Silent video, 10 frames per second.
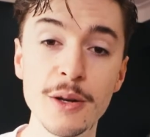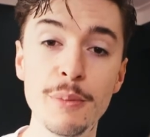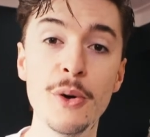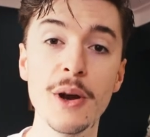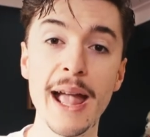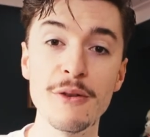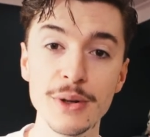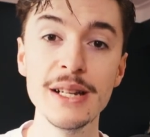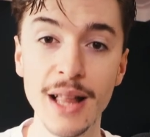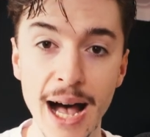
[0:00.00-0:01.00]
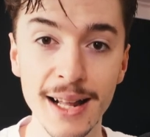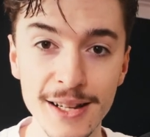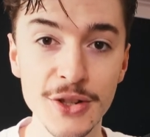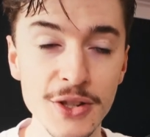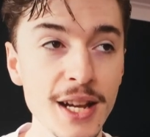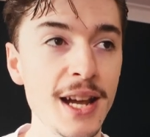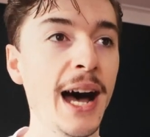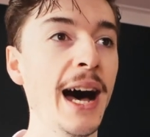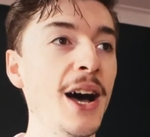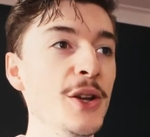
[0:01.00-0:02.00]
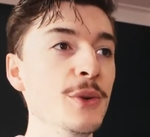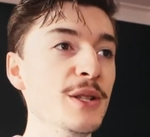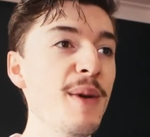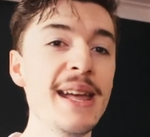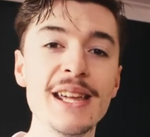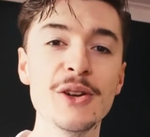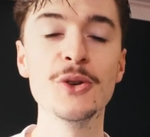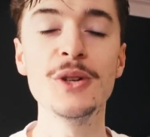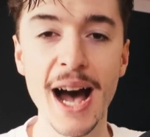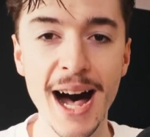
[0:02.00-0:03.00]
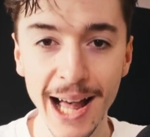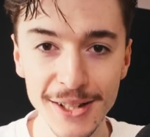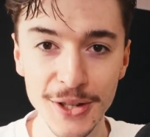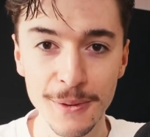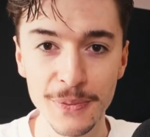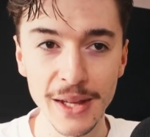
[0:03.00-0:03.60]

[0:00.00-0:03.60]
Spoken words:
support a real artist who is making good art.